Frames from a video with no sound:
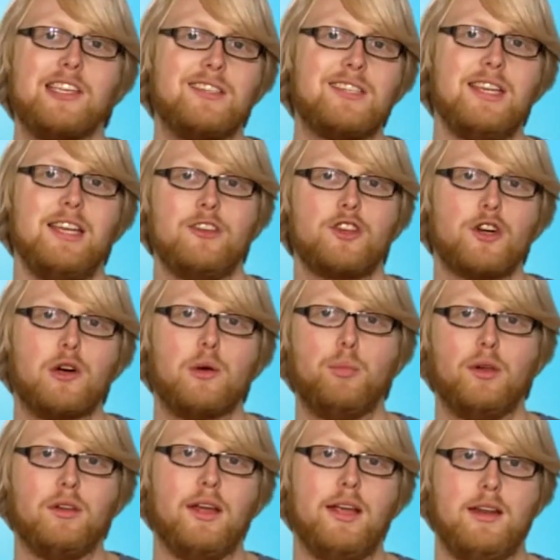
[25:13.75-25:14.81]
it's
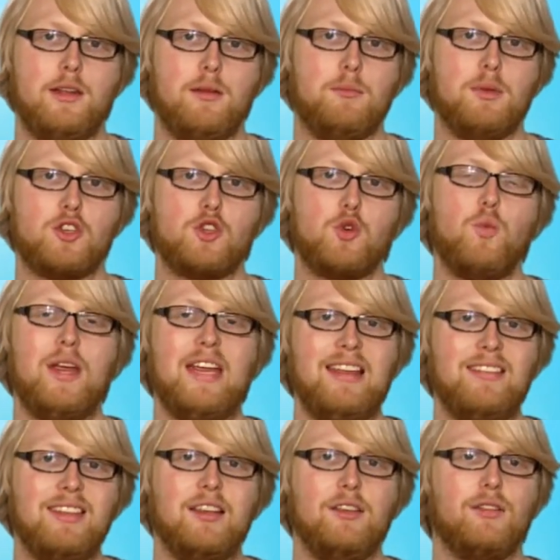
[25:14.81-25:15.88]
interpolating
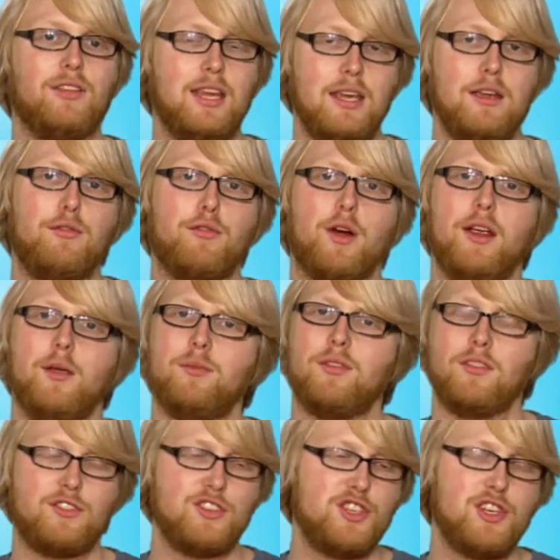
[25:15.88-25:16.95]
between these keyframes.
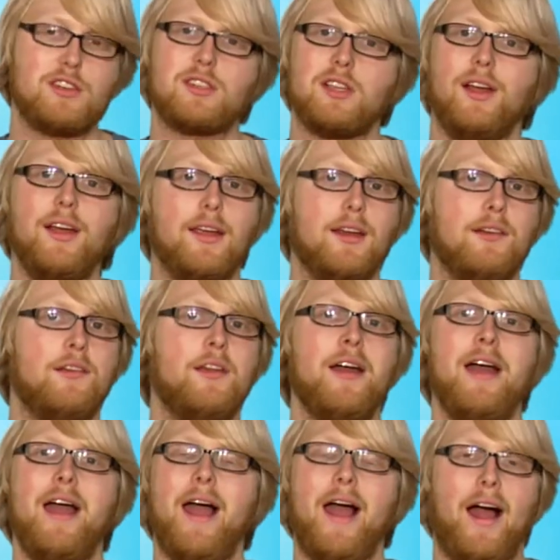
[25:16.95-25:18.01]
It's just like in
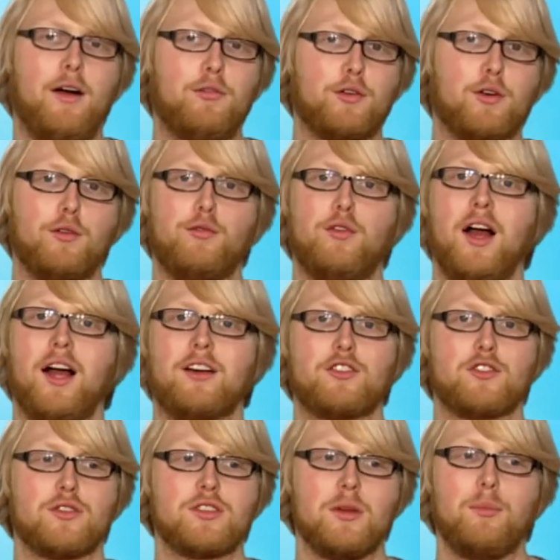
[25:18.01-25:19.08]
After Effects
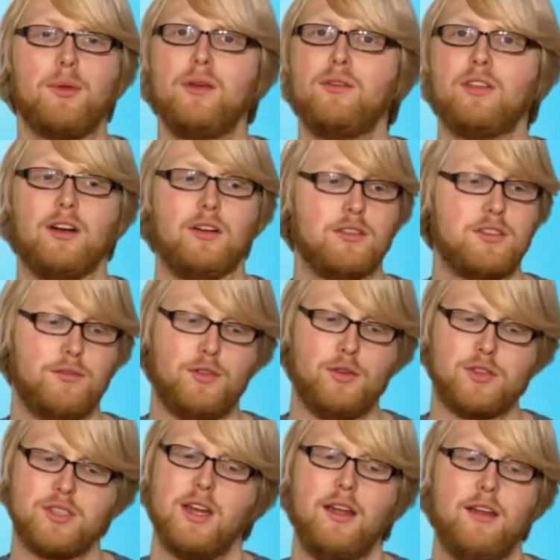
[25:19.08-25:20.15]
or someplace else. If you
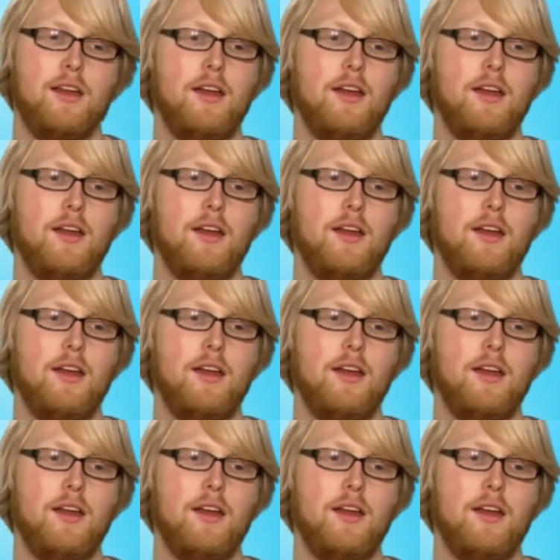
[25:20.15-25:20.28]
set